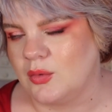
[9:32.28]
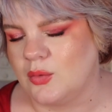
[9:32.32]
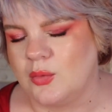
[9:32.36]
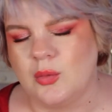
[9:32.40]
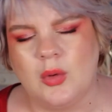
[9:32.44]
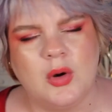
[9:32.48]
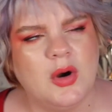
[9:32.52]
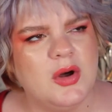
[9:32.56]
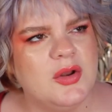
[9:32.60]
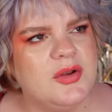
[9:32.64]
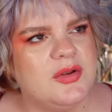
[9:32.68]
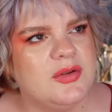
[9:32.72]

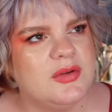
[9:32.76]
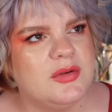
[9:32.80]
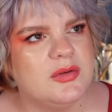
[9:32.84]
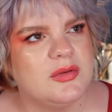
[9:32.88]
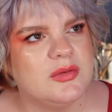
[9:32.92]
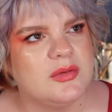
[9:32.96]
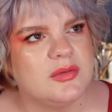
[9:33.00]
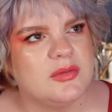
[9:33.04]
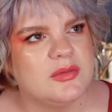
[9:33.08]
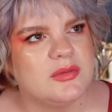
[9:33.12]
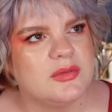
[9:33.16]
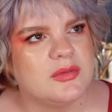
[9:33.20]

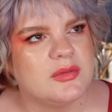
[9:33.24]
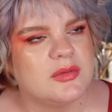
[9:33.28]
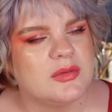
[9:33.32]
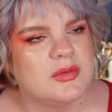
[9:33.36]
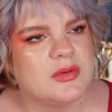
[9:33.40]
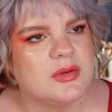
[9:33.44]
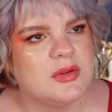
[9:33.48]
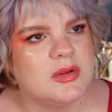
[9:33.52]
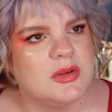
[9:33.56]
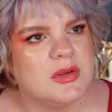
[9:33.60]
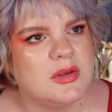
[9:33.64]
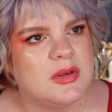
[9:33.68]
quad?
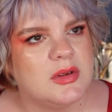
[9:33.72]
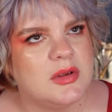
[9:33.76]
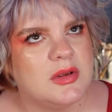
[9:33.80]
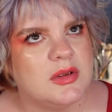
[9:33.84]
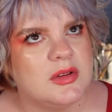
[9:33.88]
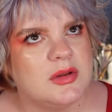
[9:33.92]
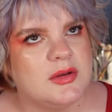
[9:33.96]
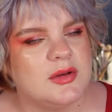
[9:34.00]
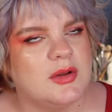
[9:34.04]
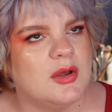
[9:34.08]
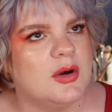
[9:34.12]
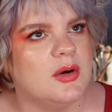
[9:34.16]

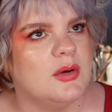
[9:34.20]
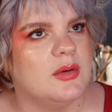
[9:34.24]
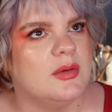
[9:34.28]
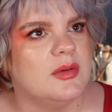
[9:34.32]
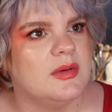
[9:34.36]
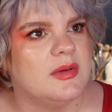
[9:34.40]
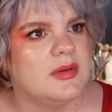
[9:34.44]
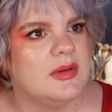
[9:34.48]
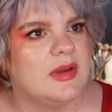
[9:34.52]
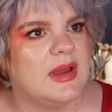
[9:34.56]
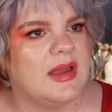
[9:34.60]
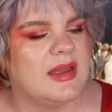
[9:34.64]

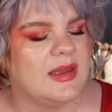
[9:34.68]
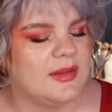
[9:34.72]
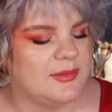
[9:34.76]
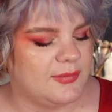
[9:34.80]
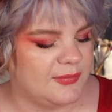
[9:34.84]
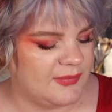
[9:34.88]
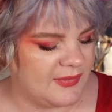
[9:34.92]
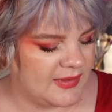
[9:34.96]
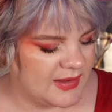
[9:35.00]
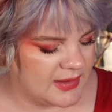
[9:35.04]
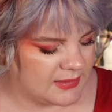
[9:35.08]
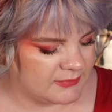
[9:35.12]
No, I had
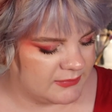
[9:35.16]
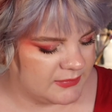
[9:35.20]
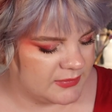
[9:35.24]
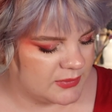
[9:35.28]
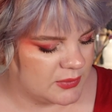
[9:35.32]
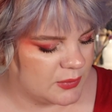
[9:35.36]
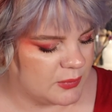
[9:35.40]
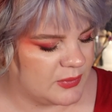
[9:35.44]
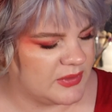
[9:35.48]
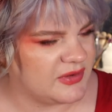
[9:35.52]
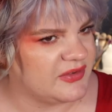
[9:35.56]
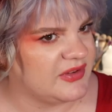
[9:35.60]
5
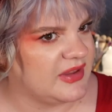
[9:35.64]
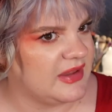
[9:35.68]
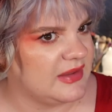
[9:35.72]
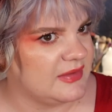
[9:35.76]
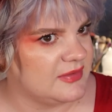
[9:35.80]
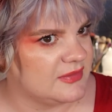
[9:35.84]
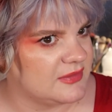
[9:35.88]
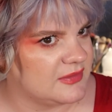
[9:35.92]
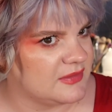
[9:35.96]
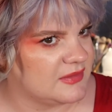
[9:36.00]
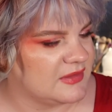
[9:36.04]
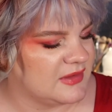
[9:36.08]

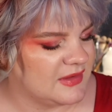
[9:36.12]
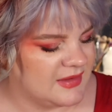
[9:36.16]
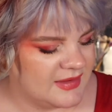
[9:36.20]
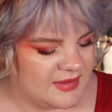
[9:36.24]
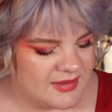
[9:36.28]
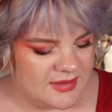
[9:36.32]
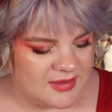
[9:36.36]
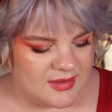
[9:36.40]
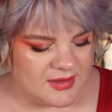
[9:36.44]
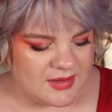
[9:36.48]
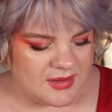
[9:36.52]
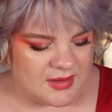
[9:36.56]
quintet
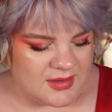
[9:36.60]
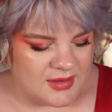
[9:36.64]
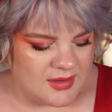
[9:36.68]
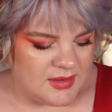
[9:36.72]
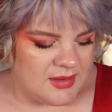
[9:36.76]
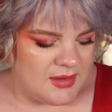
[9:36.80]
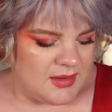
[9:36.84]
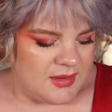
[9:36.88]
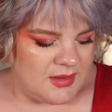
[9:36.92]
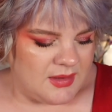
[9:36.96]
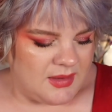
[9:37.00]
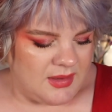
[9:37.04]

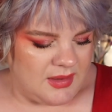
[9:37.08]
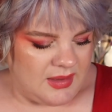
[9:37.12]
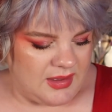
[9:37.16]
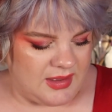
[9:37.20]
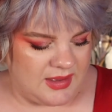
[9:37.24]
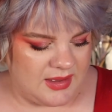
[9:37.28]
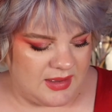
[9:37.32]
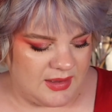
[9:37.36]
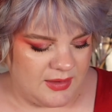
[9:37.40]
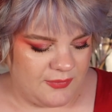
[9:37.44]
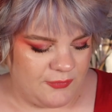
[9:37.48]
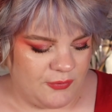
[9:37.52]

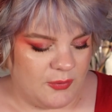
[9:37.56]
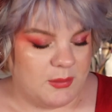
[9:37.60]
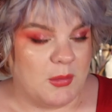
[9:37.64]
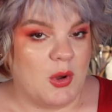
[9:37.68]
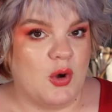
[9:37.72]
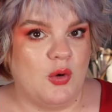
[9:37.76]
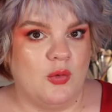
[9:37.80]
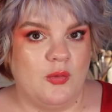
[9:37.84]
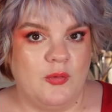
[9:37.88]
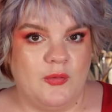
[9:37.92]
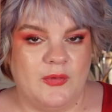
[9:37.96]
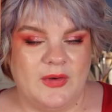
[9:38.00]
from
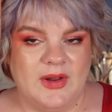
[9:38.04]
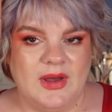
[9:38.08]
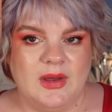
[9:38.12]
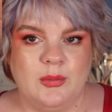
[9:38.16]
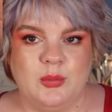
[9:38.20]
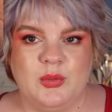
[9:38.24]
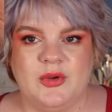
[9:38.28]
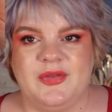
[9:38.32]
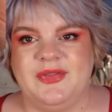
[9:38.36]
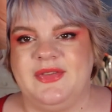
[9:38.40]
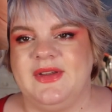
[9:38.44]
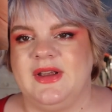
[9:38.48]

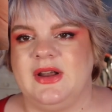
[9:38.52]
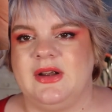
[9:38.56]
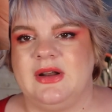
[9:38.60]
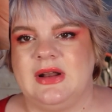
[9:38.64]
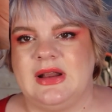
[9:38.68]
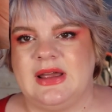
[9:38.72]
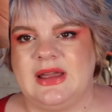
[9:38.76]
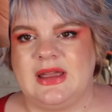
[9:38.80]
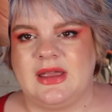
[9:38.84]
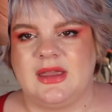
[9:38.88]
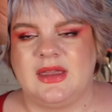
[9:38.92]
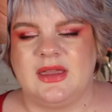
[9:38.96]
Ofra with their
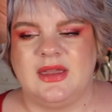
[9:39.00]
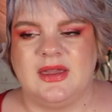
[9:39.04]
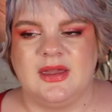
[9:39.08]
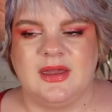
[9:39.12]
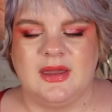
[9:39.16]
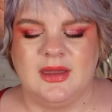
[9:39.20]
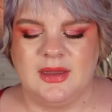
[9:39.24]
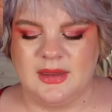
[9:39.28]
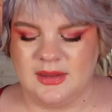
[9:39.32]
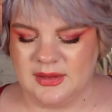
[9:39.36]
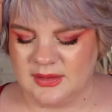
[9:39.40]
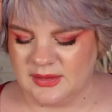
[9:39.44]
like
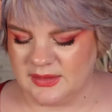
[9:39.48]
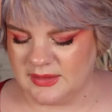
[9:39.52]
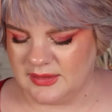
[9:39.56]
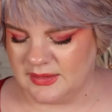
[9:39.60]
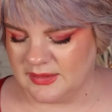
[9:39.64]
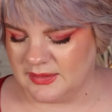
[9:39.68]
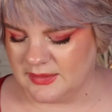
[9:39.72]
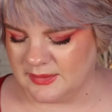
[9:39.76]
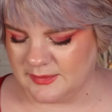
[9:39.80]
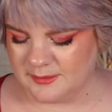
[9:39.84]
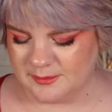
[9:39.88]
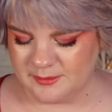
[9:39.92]

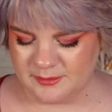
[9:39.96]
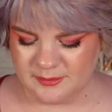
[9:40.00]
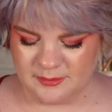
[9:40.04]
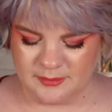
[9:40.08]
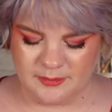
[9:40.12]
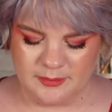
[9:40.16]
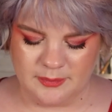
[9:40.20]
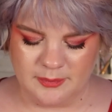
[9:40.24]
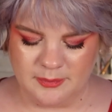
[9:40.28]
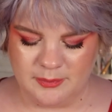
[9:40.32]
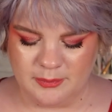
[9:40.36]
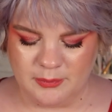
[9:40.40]

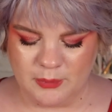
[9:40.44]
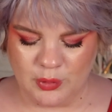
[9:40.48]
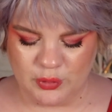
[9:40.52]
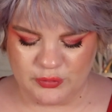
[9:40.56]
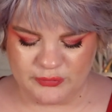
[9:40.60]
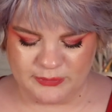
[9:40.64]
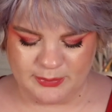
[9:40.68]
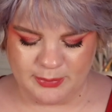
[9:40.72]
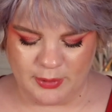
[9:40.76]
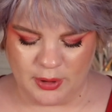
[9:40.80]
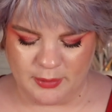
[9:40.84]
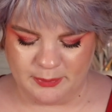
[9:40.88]

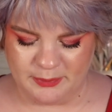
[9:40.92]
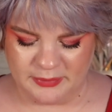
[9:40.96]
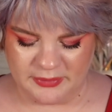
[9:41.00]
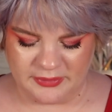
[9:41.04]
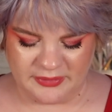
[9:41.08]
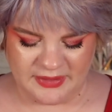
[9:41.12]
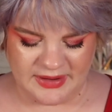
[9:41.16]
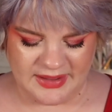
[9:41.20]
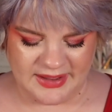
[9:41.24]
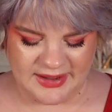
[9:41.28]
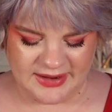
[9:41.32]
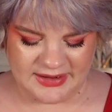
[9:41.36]
most
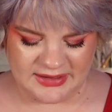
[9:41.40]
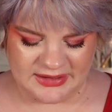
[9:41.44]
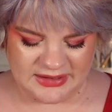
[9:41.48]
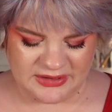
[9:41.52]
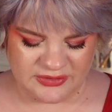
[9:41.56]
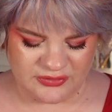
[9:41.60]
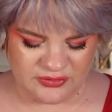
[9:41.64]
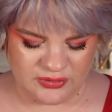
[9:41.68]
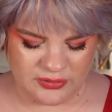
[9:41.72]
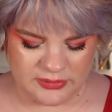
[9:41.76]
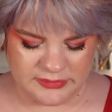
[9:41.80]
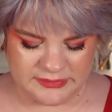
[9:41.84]
popular
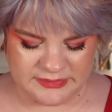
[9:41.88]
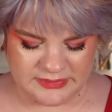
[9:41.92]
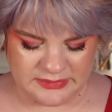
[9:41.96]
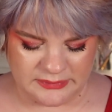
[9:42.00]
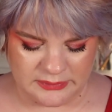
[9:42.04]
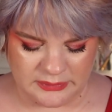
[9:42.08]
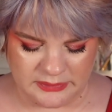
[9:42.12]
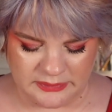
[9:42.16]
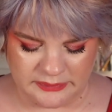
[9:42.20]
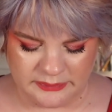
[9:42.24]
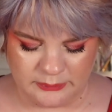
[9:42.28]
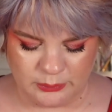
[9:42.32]
highlighters,
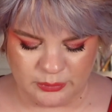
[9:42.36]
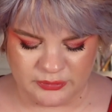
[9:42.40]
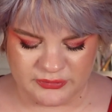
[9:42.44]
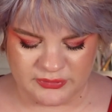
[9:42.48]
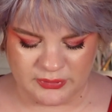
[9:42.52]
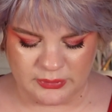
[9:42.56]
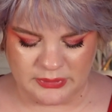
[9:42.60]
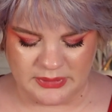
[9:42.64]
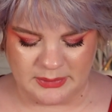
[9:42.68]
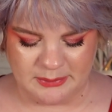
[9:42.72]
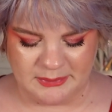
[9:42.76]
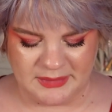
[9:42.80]
and it was
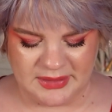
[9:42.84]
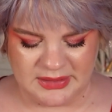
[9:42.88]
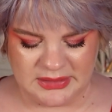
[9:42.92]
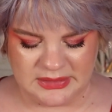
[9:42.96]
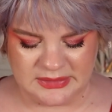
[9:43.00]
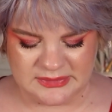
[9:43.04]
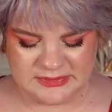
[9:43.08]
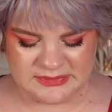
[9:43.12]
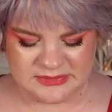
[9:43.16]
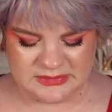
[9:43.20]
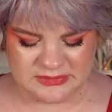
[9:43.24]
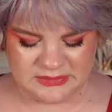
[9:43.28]
only
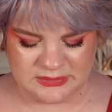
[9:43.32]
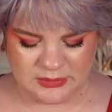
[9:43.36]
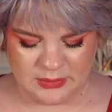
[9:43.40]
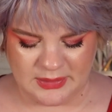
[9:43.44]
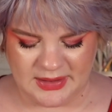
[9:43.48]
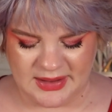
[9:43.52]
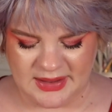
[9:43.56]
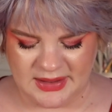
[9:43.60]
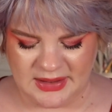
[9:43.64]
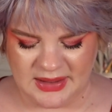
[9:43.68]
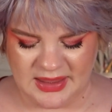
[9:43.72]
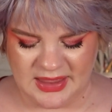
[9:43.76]
minis. So
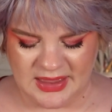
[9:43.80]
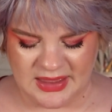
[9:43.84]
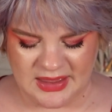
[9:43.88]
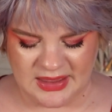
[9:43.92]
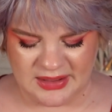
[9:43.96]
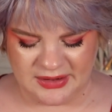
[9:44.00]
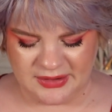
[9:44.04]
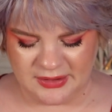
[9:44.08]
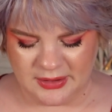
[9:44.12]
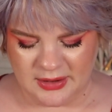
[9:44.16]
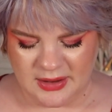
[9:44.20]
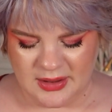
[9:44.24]
I
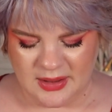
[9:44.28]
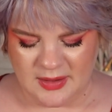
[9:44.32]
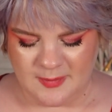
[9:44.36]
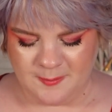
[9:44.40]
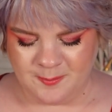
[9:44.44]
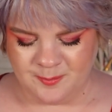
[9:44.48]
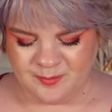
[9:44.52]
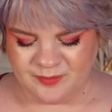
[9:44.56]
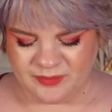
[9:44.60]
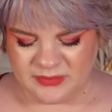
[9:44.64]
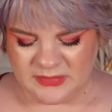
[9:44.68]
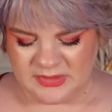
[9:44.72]
had
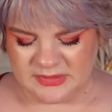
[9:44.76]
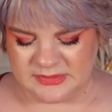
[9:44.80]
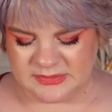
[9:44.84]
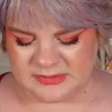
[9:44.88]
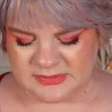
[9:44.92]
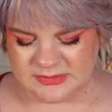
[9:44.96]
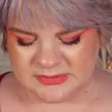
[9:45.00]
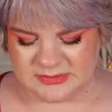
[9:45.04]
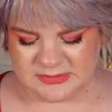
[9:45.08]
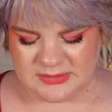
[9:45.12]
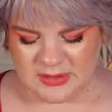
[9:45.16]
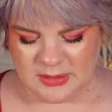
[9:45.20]

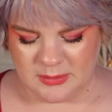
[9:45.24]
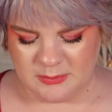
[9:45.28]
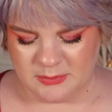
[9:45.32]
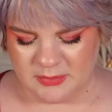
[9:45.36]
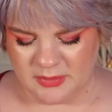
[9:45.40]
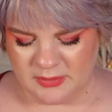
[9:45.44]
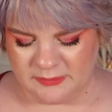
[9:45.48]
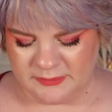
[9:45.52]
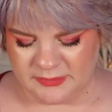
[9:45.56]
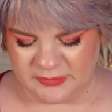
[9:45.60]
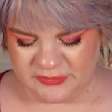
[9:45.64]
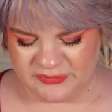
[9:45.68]

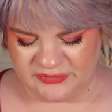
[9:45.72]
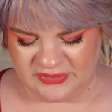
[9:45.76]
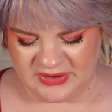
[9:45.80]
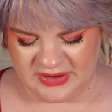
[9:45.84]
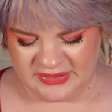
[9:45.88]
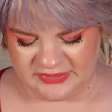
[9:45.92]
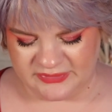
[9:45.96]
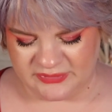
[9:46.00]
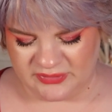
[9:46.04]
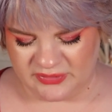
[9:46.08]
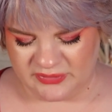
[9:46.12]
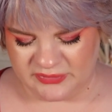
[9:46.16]
some of the
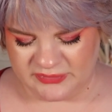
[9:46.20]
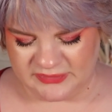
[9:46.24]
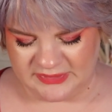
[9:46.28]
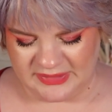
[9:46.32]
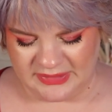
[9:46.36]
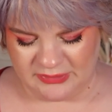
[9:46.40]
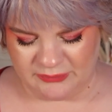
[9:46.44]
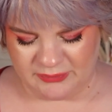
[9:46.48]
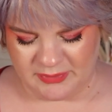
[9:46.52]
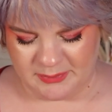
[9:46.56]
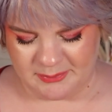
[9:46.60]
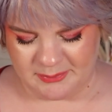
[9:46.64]
shades still